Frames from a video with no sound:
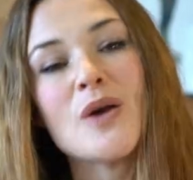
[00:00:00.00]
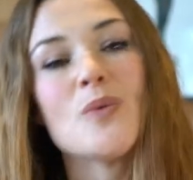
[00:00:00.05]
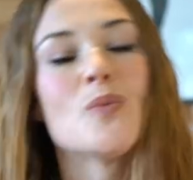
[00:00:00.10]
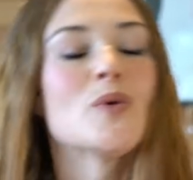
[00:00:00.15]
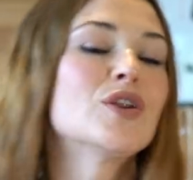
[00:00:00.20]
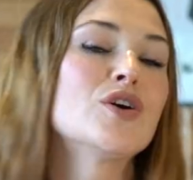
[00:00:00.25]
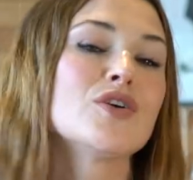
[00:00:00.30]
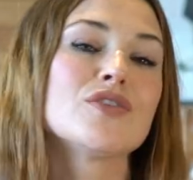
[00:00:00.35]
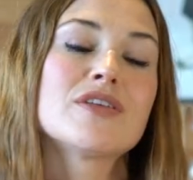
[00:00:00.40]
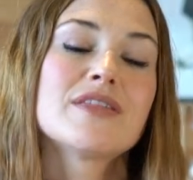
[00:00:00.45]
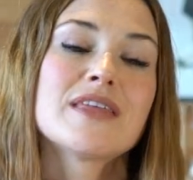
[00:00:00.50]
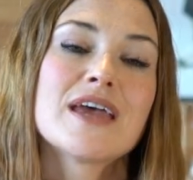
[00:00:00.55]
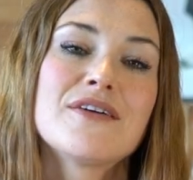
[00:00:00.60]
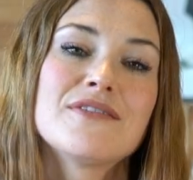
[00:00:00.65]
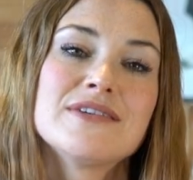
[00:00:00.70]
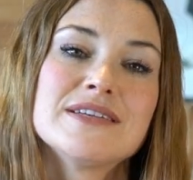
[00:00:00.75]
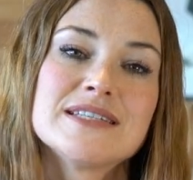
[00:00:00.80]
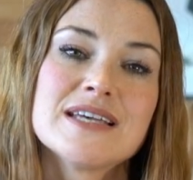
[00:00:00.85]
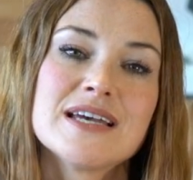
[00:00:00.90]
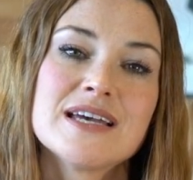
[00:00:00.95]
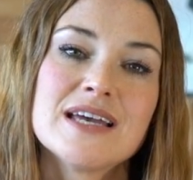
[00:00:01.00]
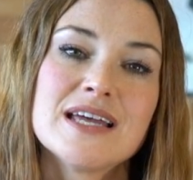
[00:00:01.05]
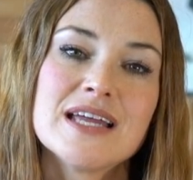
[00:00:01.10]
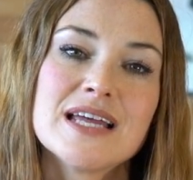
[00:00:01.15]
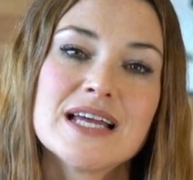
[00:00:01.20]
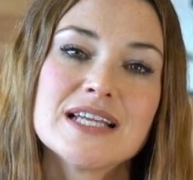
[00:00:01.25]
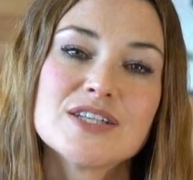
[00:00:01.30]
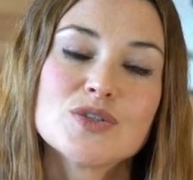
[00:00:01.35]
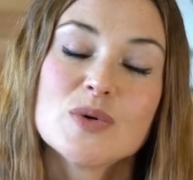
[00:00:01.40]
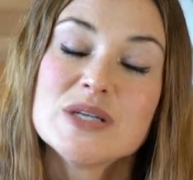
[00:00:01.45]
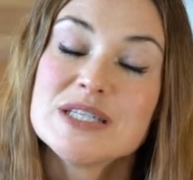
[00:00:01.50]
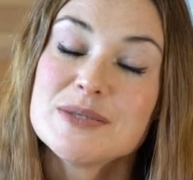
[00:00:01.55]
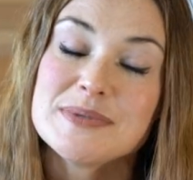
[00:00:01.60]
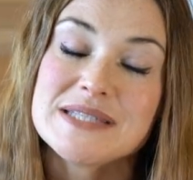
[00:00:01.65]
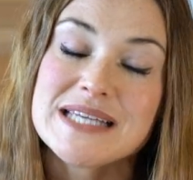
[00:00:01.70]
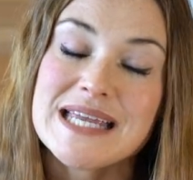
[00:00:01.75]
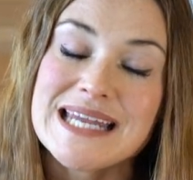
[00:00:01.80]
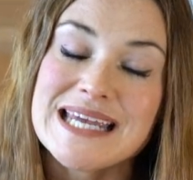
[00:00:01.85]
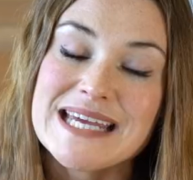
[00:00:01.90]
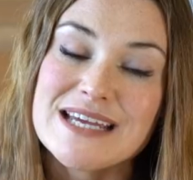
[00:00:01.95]
We know that there is a
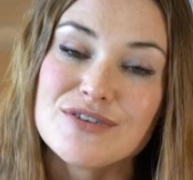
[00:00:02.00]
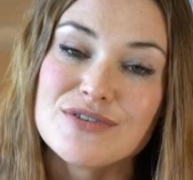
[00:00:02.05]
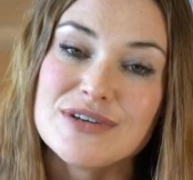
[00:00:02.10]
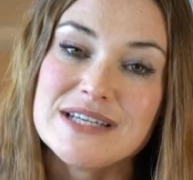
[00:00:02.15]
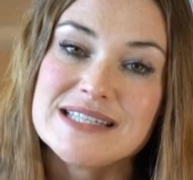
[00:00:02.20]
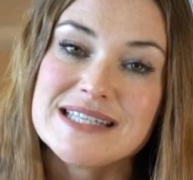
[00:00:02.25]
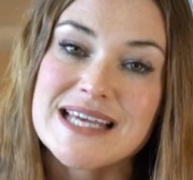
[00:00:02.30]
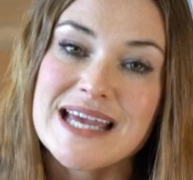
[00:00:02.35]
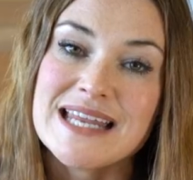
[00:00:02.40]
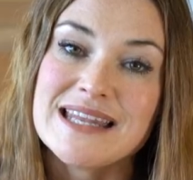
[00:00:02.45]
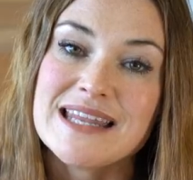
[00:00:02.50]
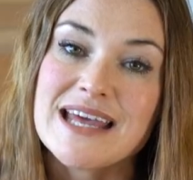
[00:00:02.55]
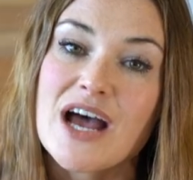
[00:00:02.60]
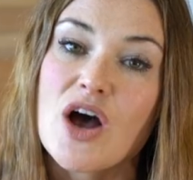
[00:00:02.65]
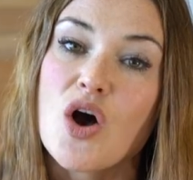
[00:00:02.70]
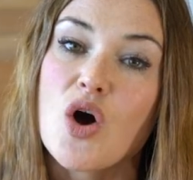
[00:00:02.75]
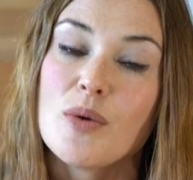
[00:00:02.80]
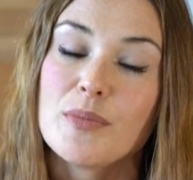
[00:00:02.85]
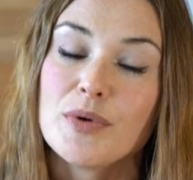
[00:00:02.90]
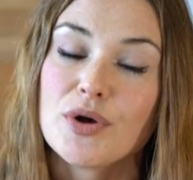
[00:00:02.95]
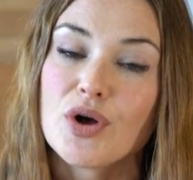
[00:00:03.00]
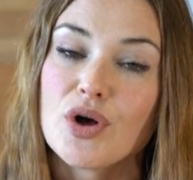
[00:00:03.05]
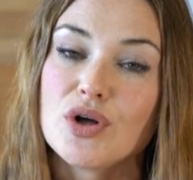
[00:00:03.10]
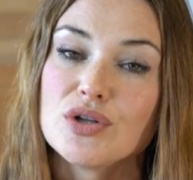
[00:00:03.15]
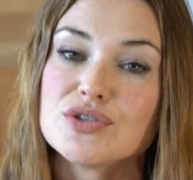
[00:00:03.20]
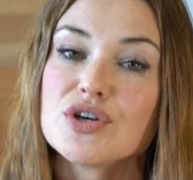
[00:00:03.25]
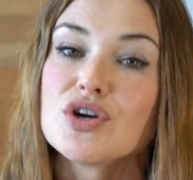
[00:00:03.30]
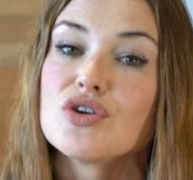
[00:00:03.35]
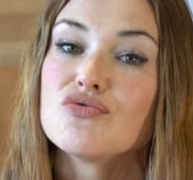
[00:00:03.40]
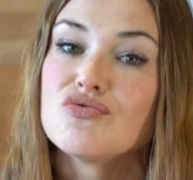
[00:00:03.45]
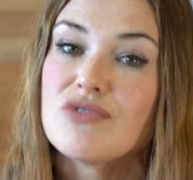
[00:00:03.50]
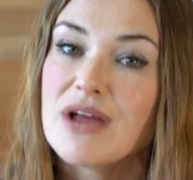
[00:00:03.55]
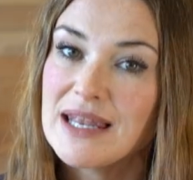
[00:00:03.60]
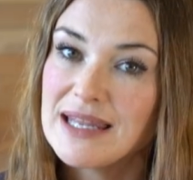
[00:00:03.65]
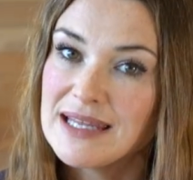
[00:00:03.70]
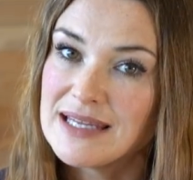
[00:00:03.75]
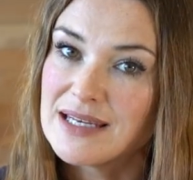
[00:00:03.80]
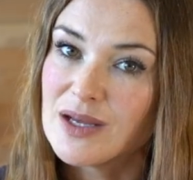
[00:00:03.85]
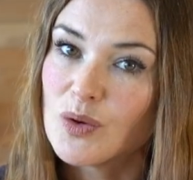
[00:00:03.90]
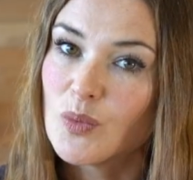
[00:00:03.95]
20% increase in a hormone called
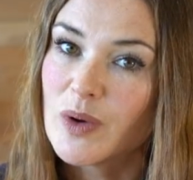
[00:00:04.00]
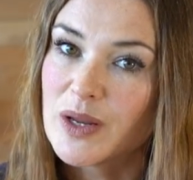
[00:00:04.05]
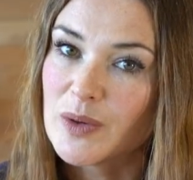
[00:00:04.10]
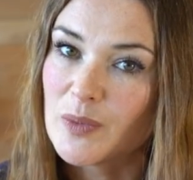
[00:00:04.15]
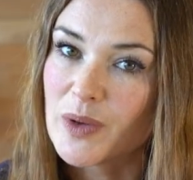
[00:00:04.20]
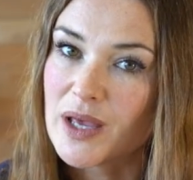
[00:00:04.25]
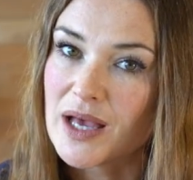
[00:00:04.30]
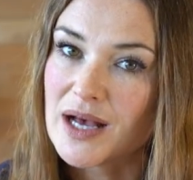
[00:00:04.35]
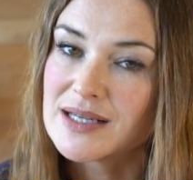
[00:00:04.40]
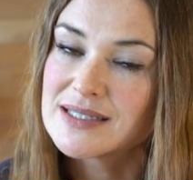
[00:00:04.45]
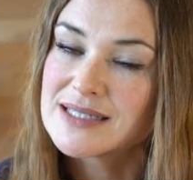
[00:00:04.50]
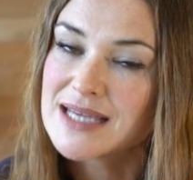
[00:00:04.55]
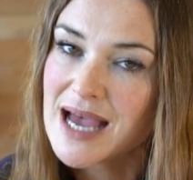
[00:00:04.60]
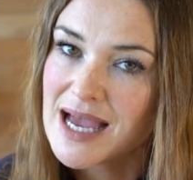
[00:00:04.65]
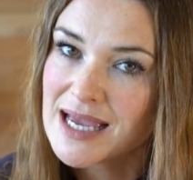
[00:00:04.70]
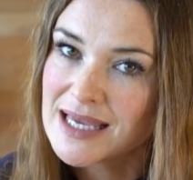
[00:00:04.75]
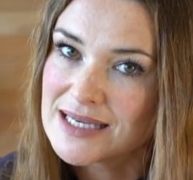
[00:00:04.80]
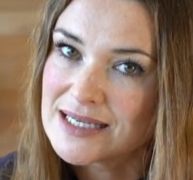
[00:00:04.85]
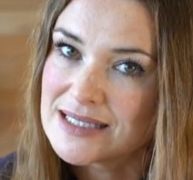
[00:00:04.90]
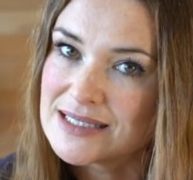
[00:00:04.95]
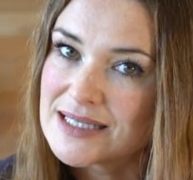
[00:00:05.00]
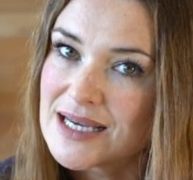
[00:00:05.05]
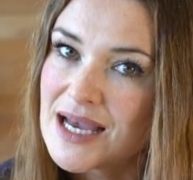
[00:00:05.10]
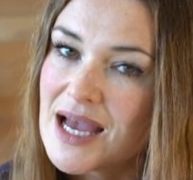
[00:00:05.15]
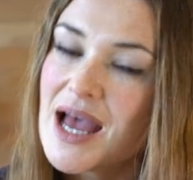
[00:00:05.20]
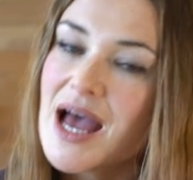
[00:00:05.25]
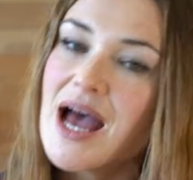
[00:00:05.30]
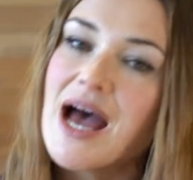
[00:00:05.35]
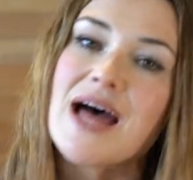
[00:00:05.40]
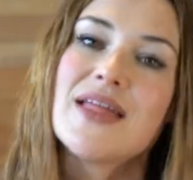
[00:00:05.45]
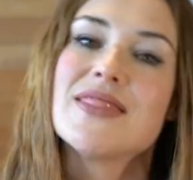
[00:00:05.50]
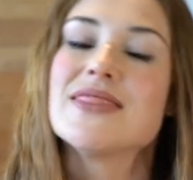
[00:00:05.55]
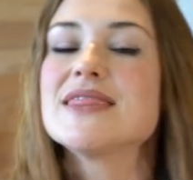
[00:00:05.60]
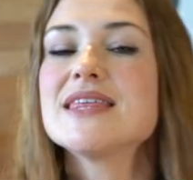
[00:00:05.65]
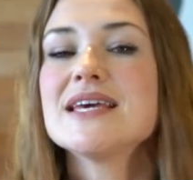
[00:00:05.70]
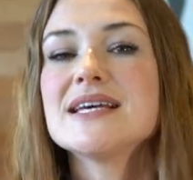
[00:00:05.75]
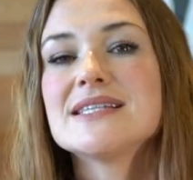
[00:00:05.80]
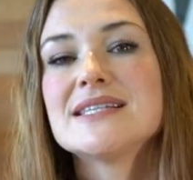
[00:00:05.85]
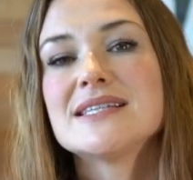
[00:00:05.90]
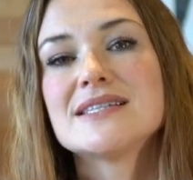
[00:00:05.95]
ghrelin when we are tired. And
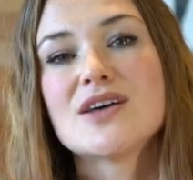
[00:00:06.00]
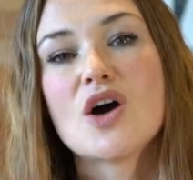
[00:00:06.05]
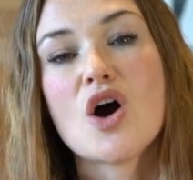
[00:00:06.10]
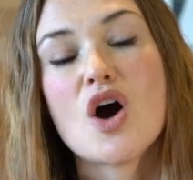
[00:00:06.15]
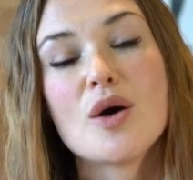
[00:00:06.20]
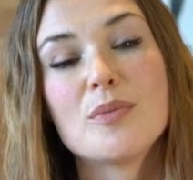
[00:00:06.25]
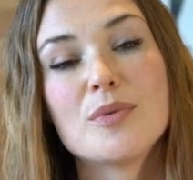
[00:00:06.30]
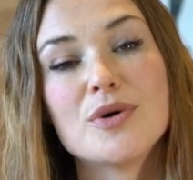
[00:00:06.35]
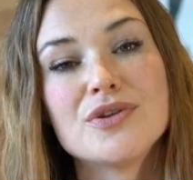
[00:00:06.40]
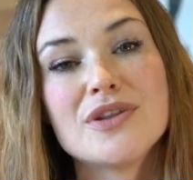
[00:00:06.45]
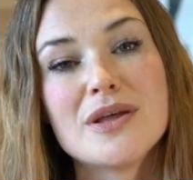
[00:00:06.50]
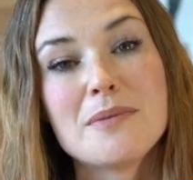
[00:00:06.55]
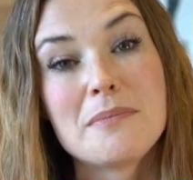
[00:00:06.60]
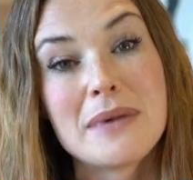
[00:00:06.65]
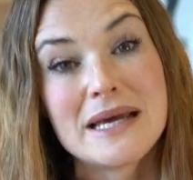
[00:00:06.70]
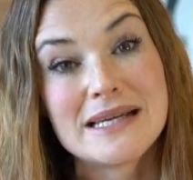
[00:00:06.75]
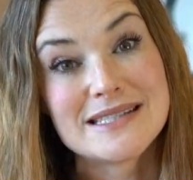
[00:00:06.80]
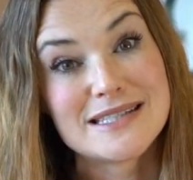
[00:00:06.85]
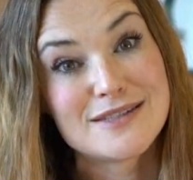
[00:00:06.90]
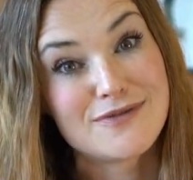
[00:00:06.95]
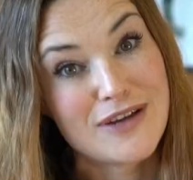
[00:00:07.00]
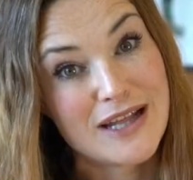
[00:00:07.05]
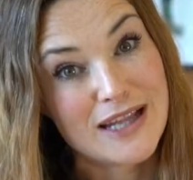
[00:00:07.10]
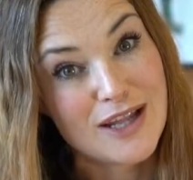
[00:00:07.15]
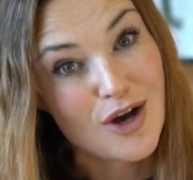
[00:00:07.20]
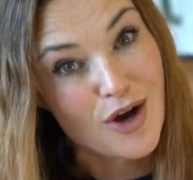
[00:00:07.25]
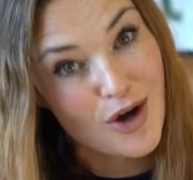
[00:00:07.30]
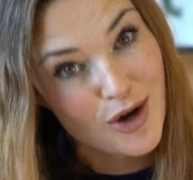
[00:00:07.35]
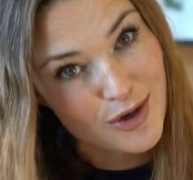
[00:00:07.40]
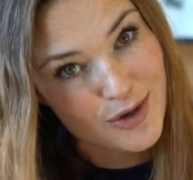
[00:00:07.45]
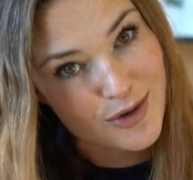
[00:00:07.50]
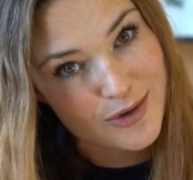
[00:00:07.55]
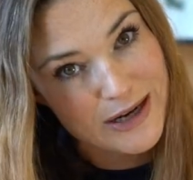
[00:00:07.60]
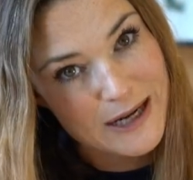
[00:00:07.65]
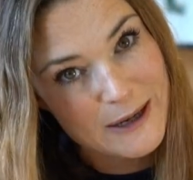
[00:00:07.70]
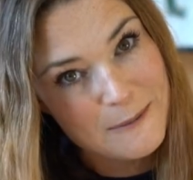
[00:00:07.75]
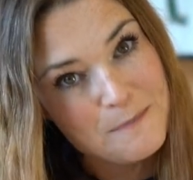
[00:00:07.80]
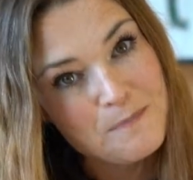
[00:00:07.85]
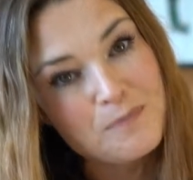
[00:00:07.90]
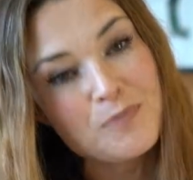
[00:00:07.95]
this is the hormone that makes us feel
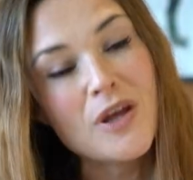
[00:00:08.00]
hungry.